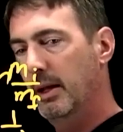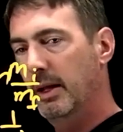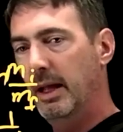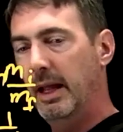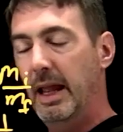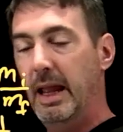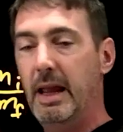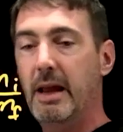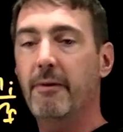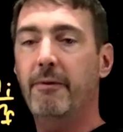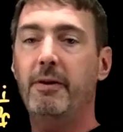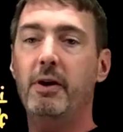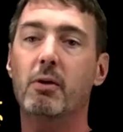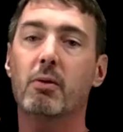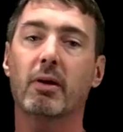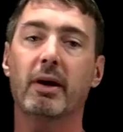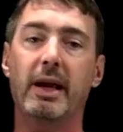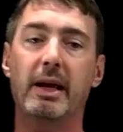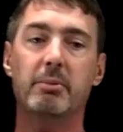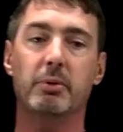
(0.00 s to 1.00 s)
if you
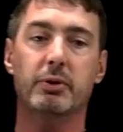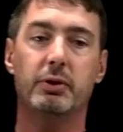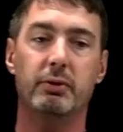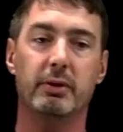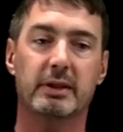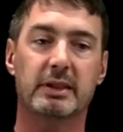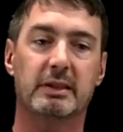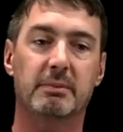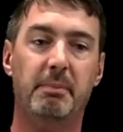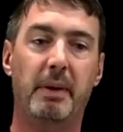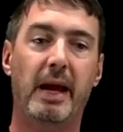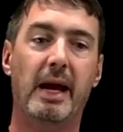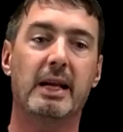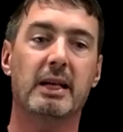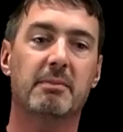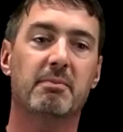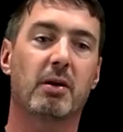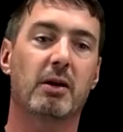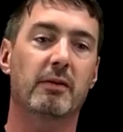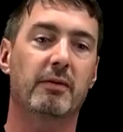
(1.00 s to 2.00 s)
are able to expand
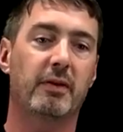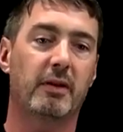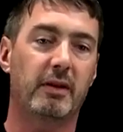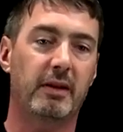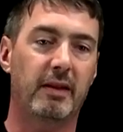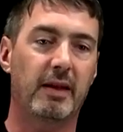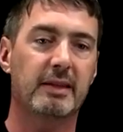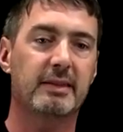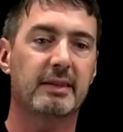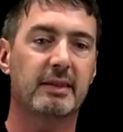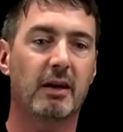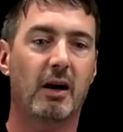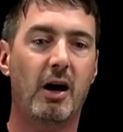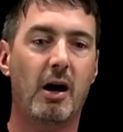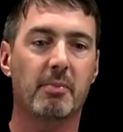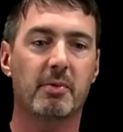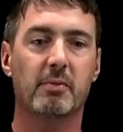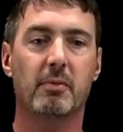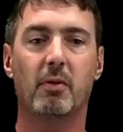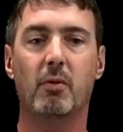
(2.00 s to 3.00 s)
perfectly, that's the
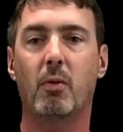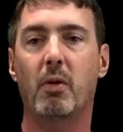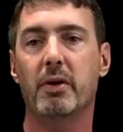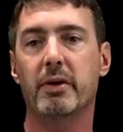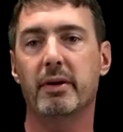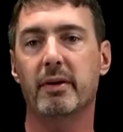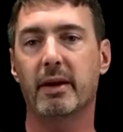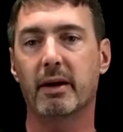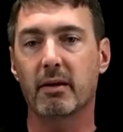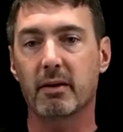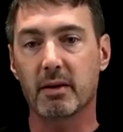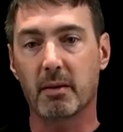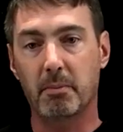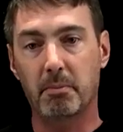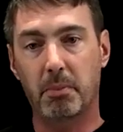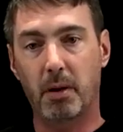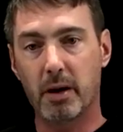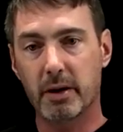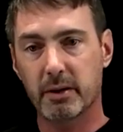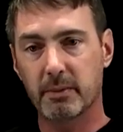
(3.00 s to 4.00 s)
optimal one there in the
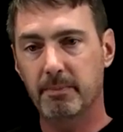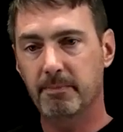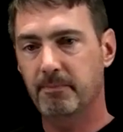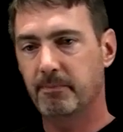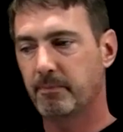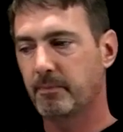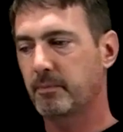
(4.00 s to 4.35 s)
bottom,